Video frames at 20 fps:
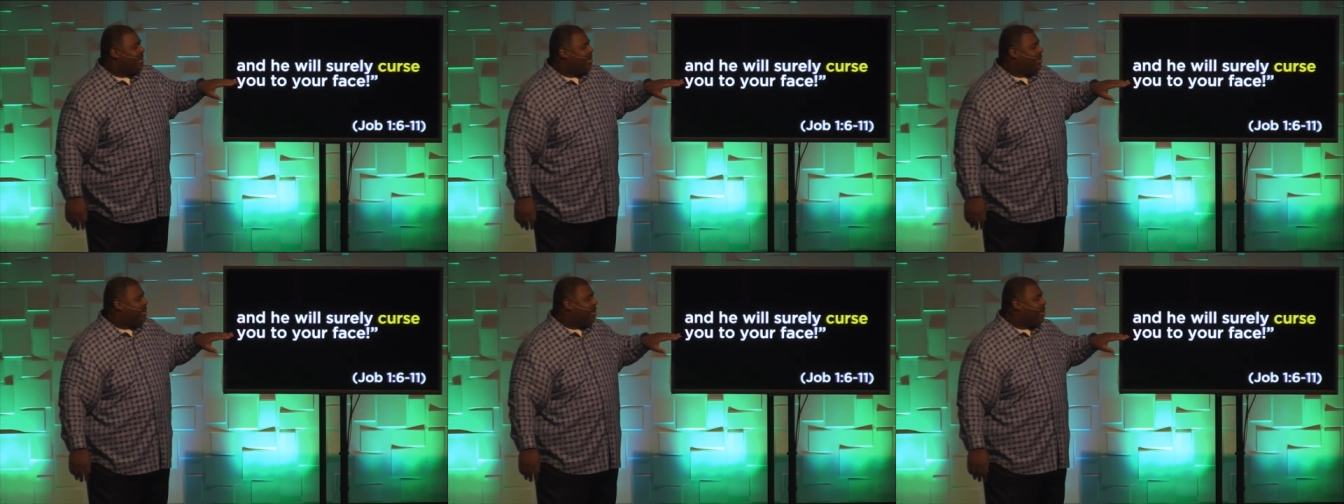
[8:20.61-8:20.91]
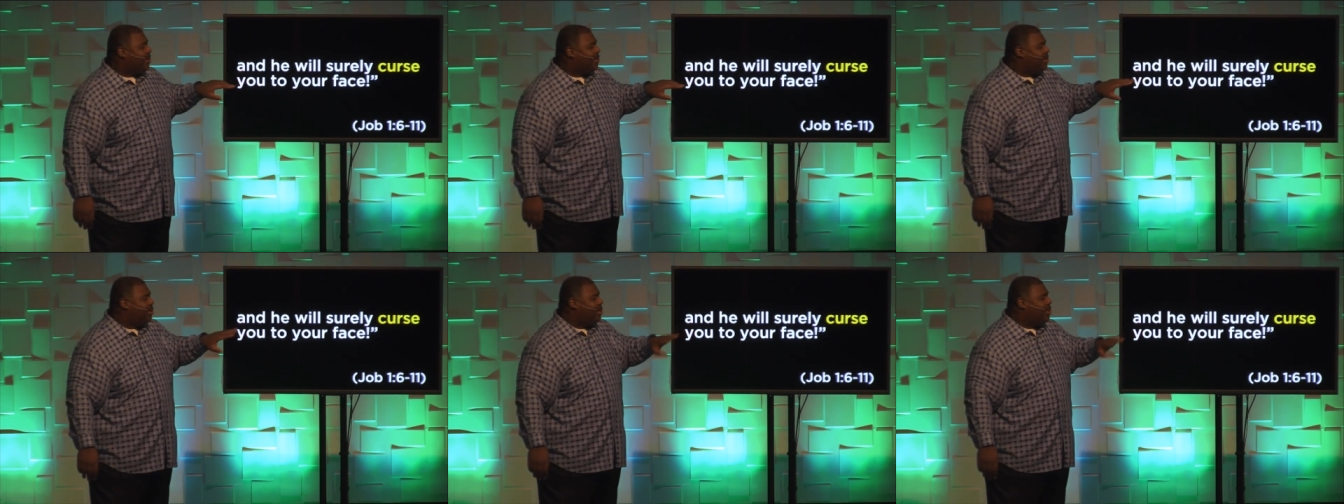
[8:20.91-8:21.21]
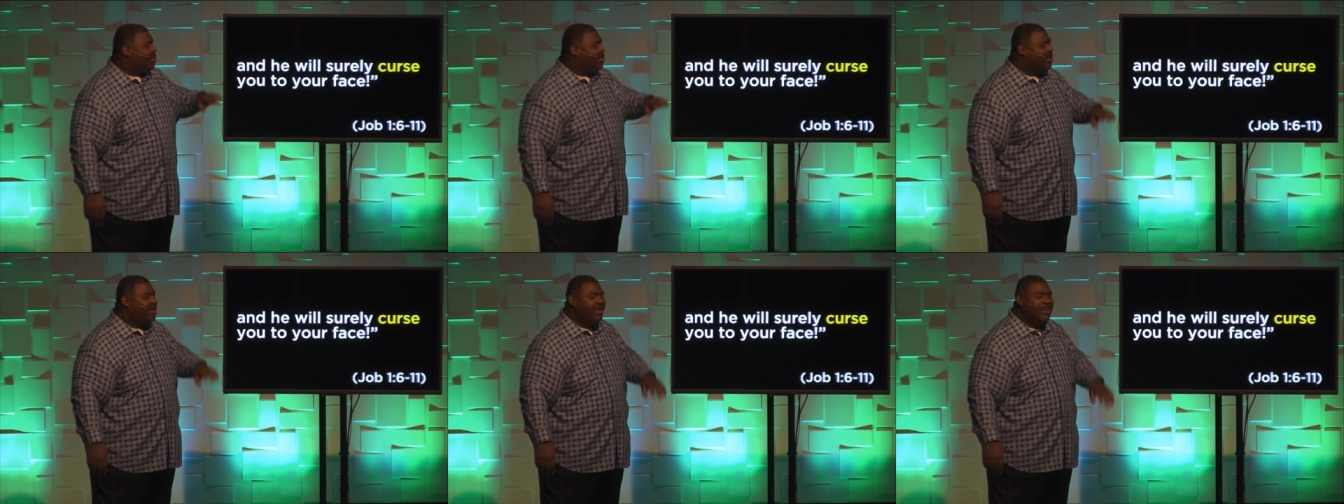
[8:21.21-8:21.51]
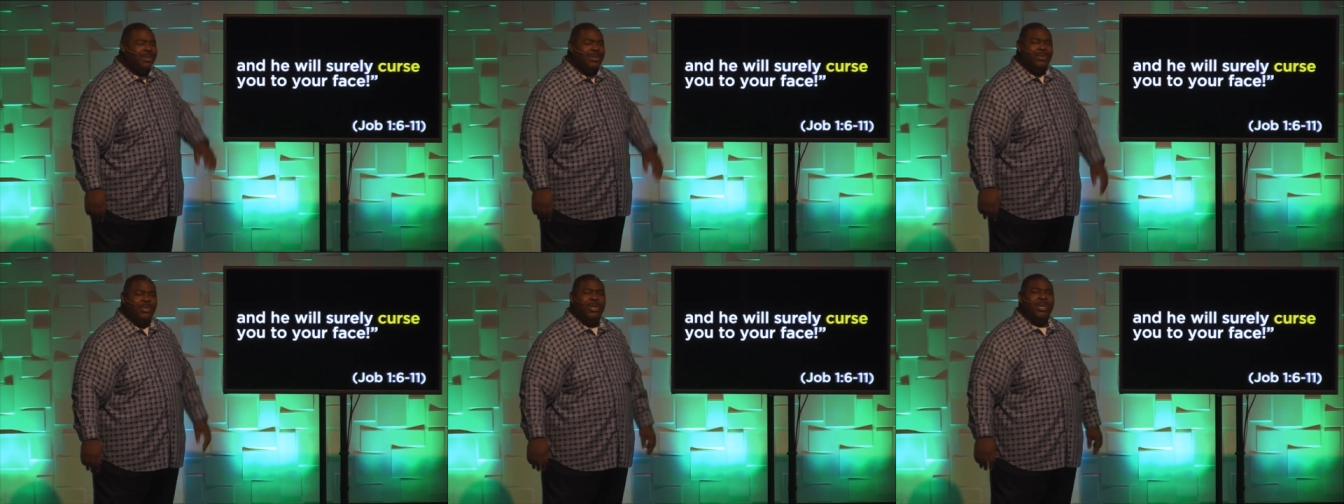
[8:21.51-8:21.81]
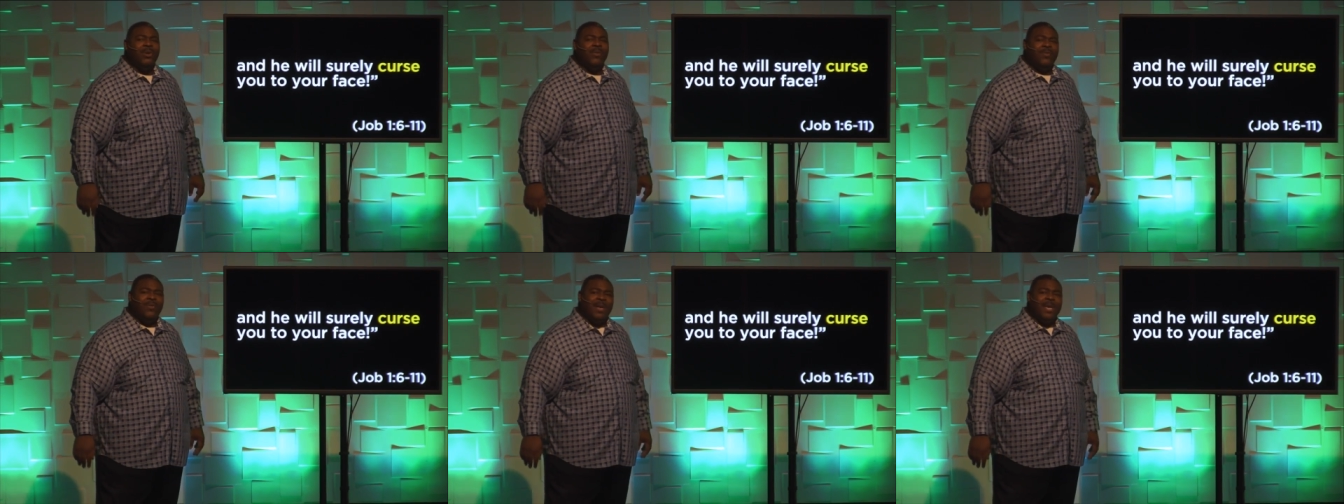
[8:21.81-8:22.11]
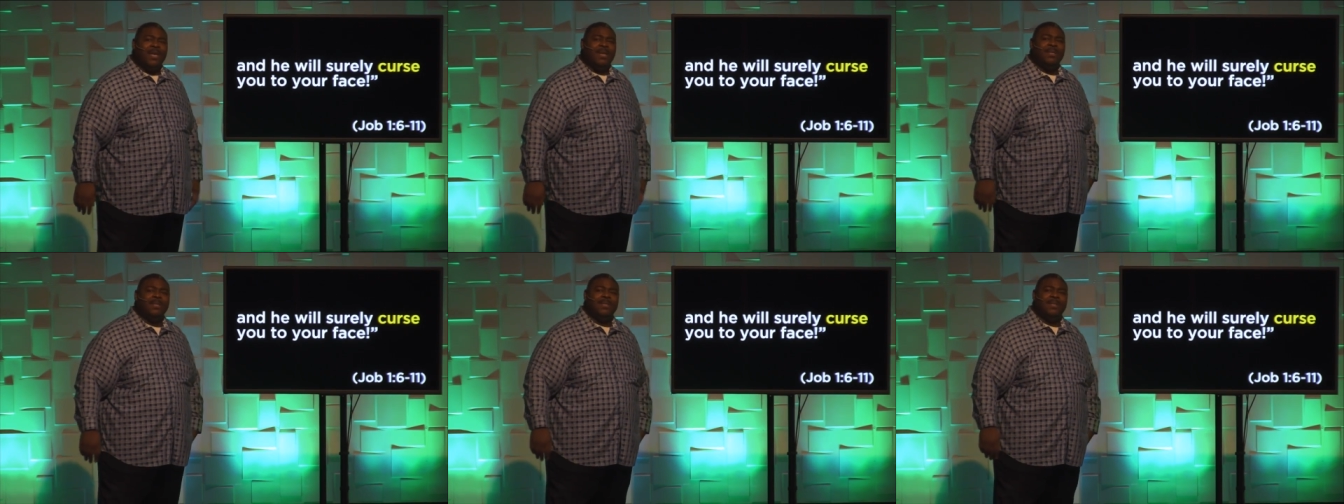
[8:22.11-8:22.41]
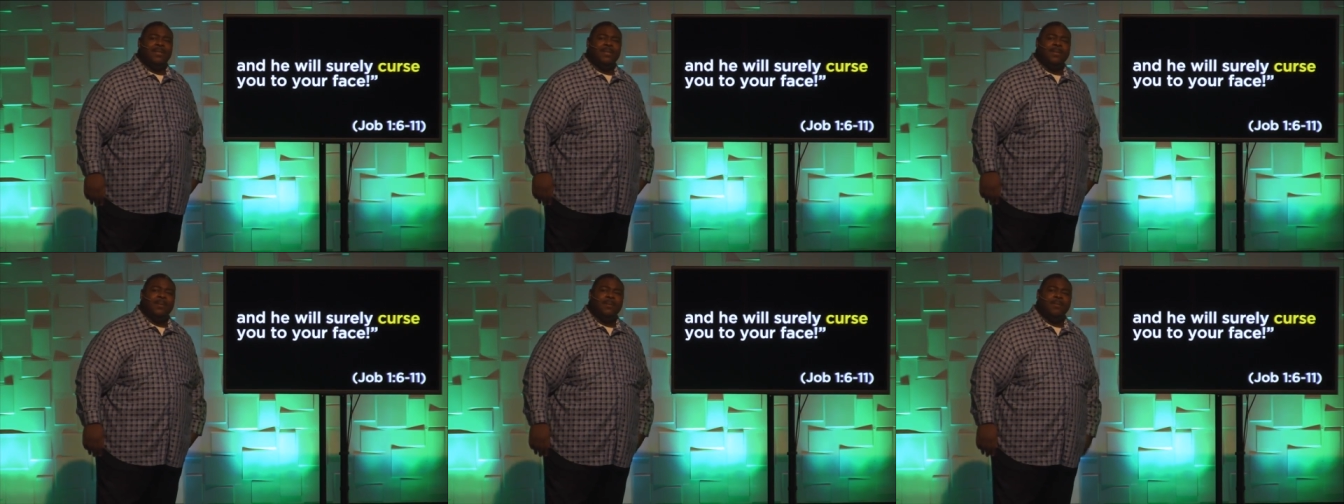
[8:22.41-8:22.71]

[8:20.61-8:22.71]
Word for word: curse you to your face.